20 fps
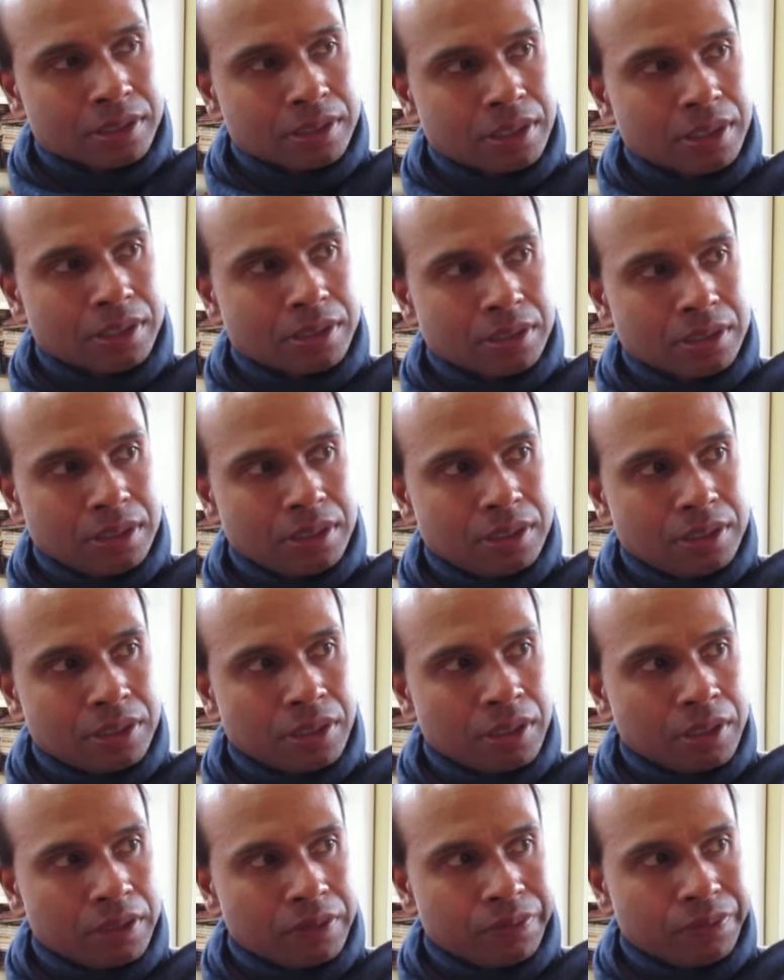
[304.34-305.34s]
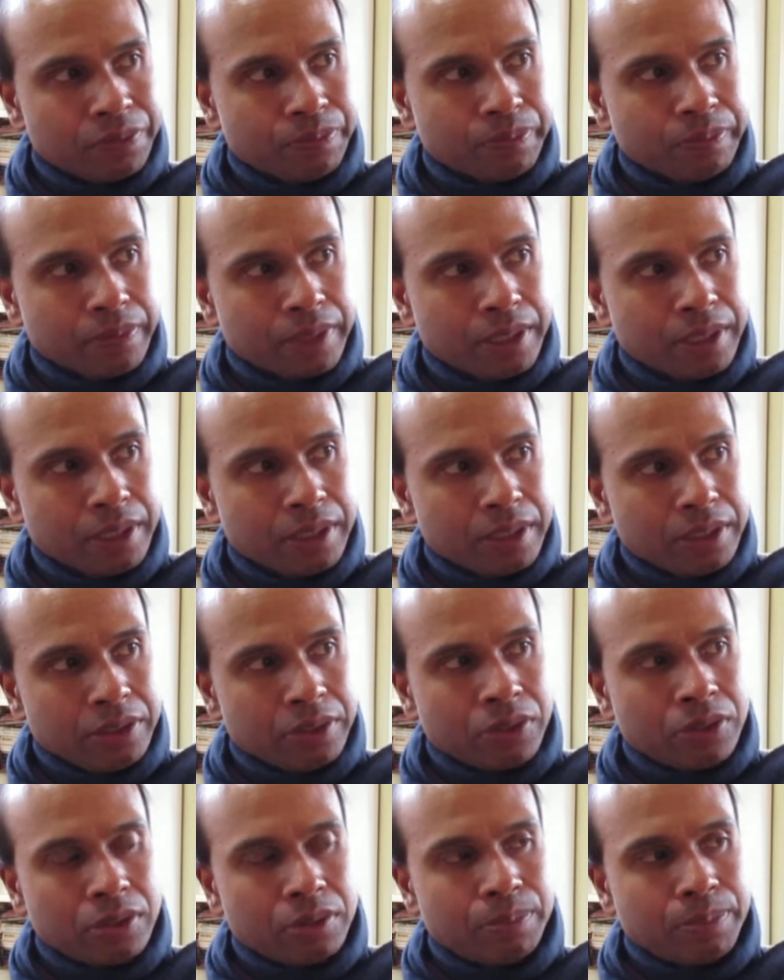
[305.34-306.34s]
starts to dissolve.
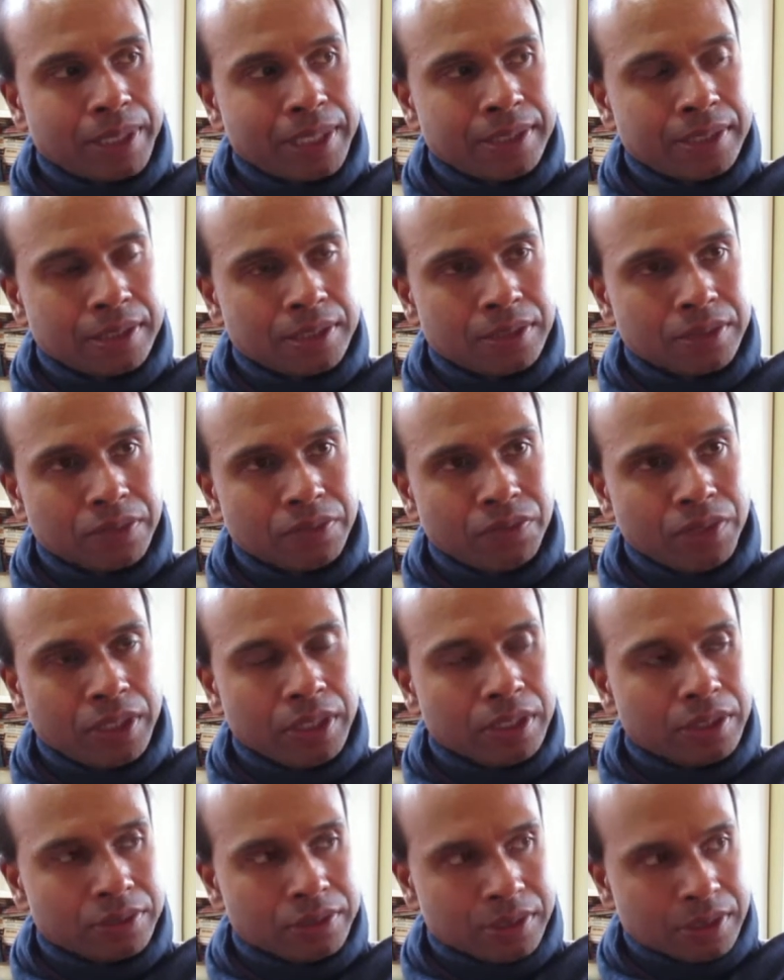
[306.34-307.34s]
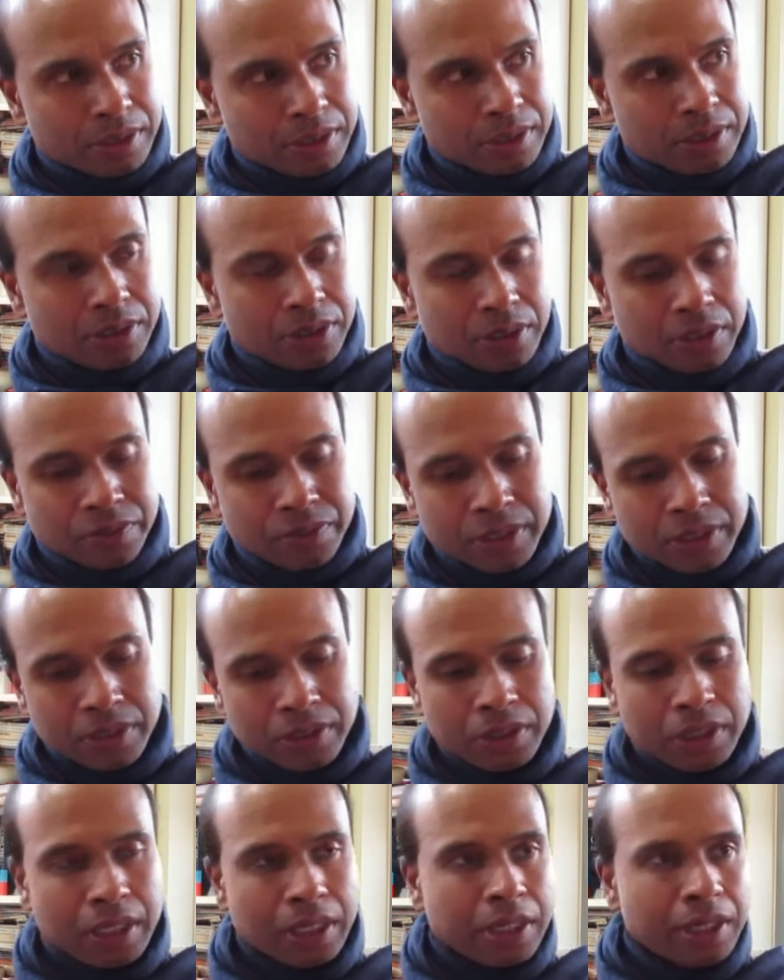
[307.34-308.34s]
Your whole basis of ego starts to dissolve.
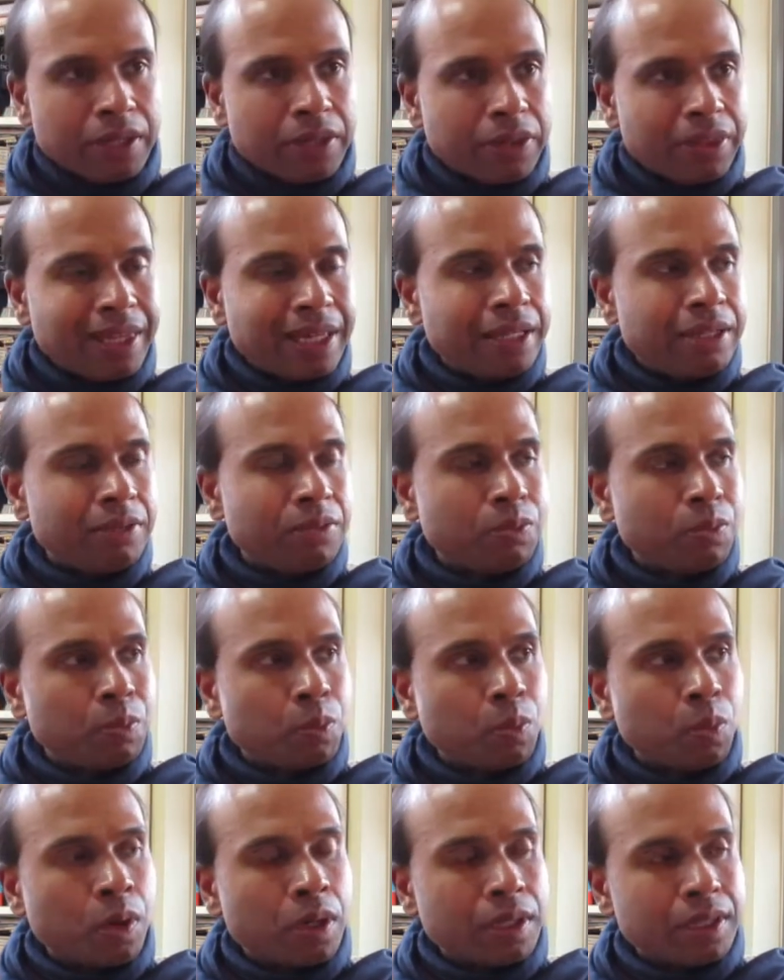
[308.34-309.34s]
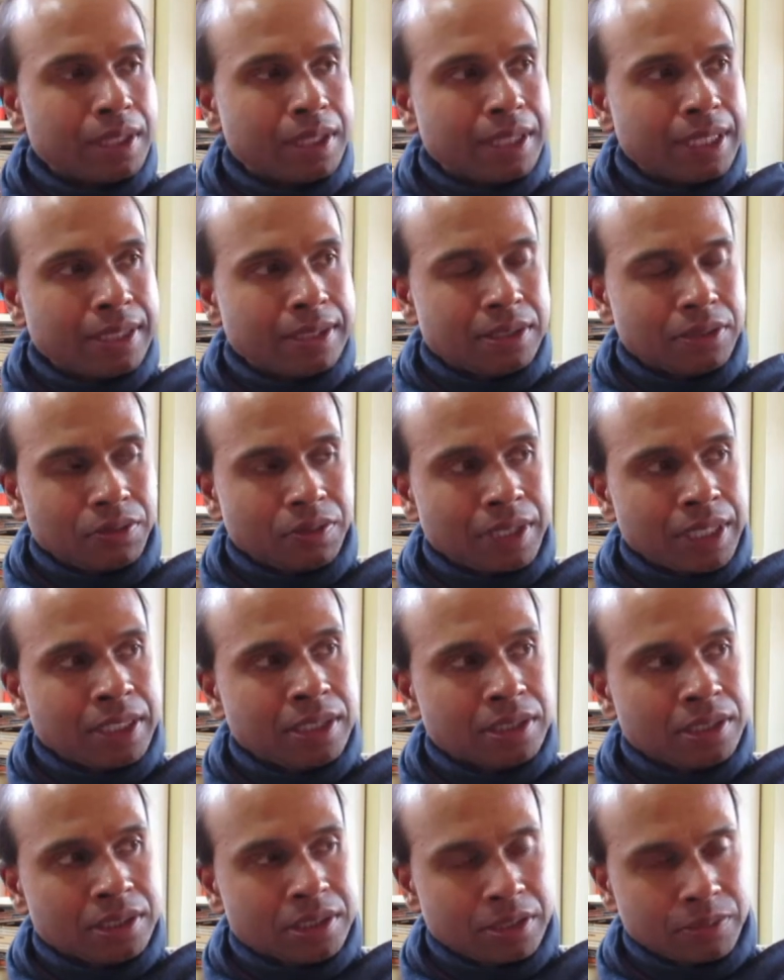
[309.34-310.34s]
So then what is the
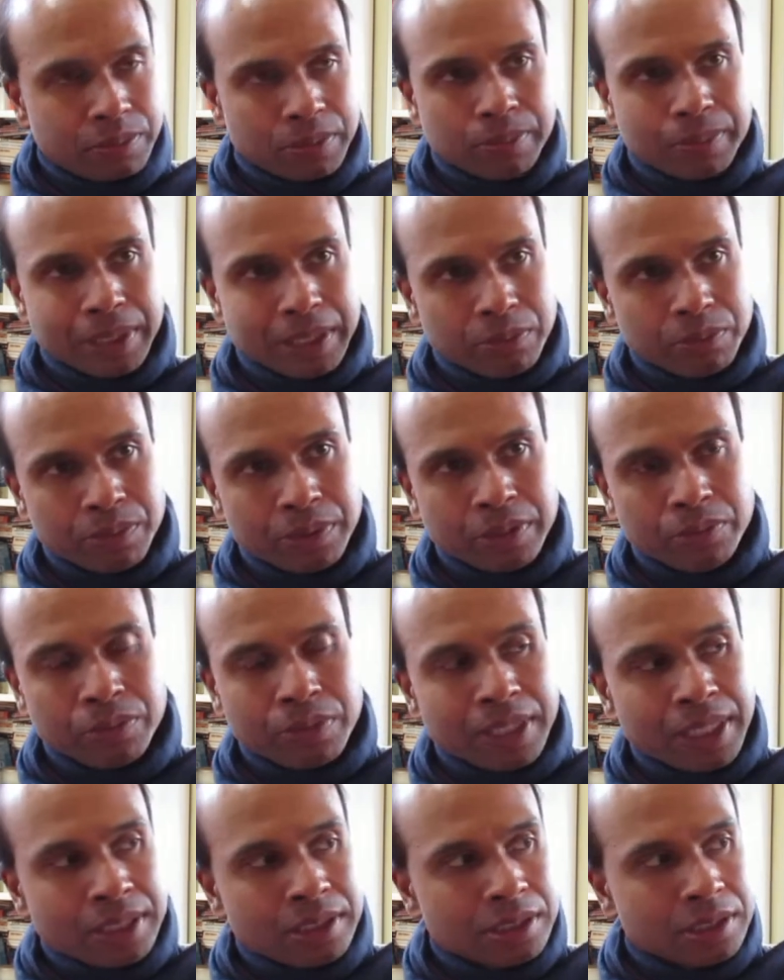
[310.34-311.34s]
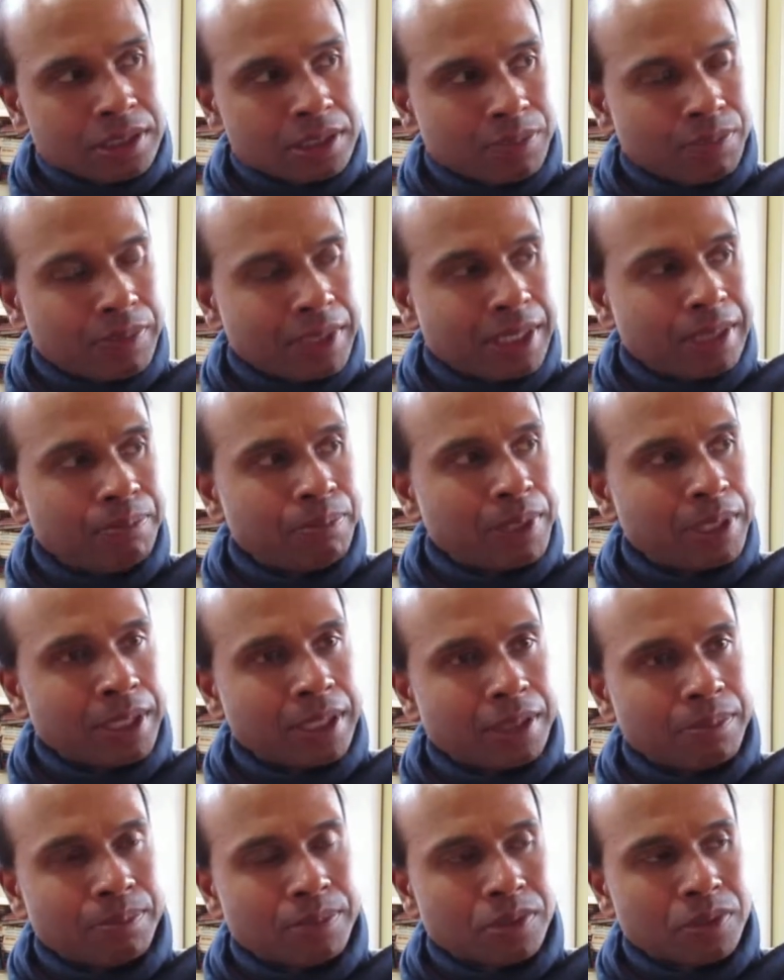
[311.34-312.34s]
relationship about? Well, the relationship then
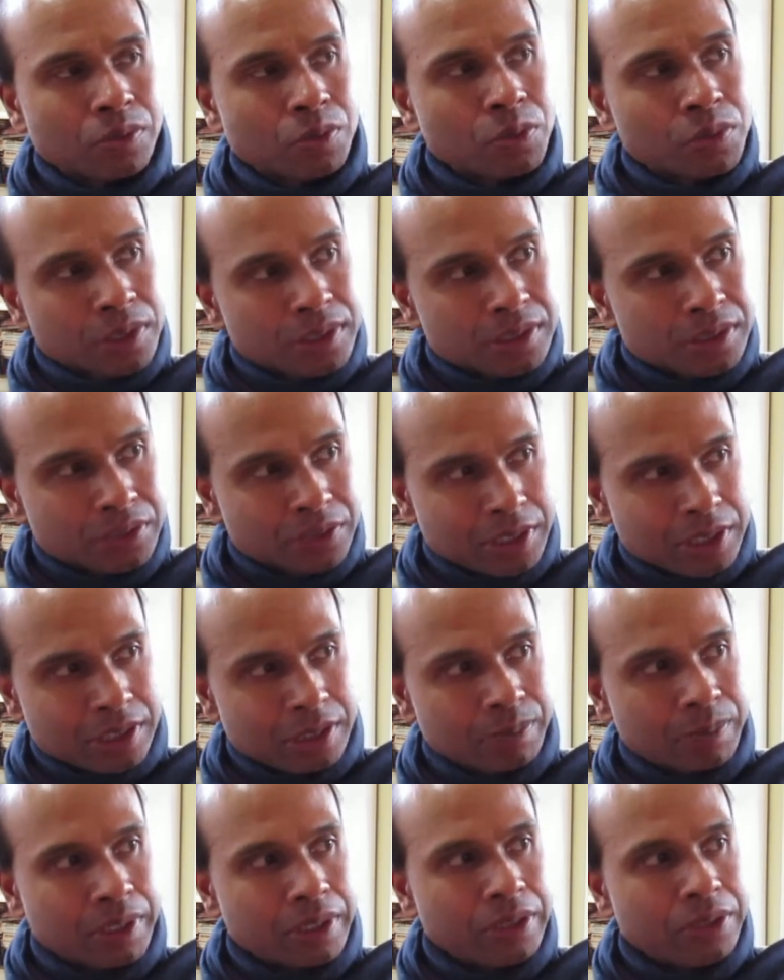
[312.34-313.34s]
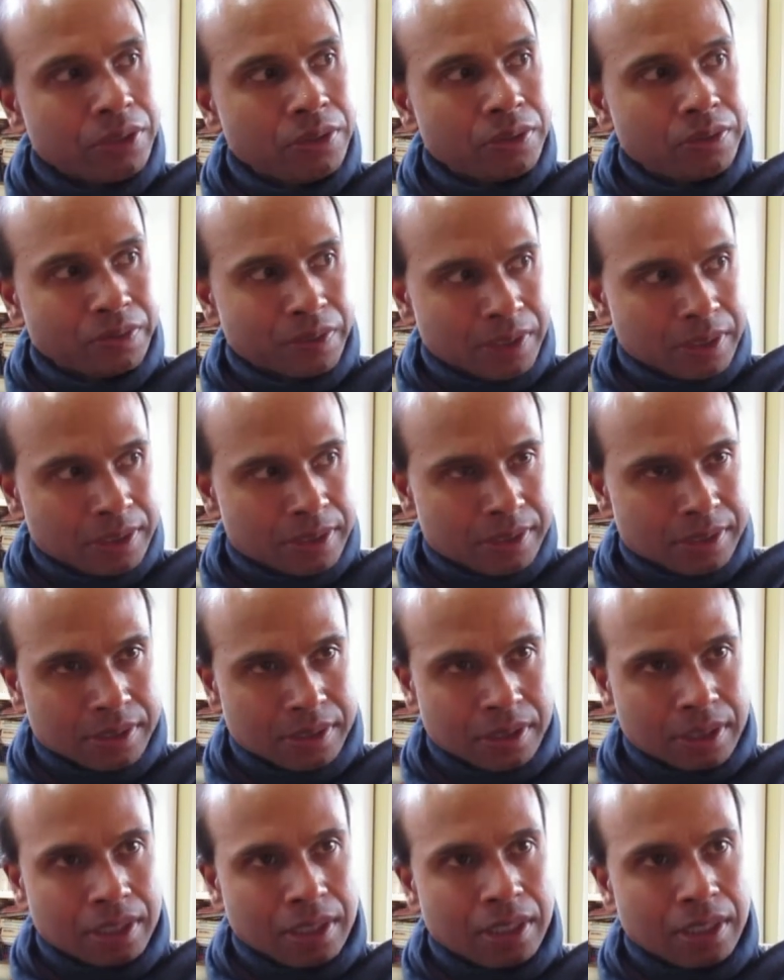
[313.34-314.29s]
becomes orchestrated by the universe.